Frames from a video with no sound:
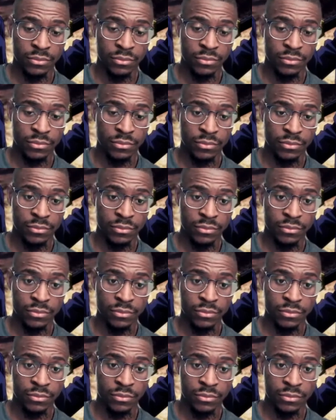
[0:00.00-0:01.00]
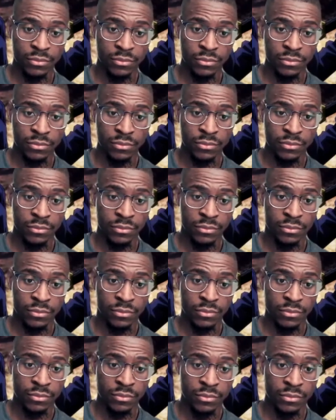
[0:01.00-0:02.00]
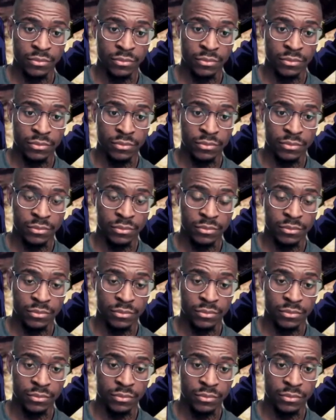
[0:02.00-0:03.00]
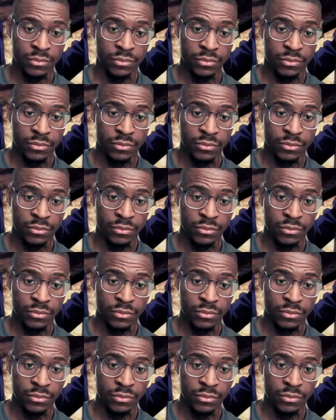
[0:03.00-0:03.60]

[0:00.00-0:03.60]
No words are spoken by the person on screen.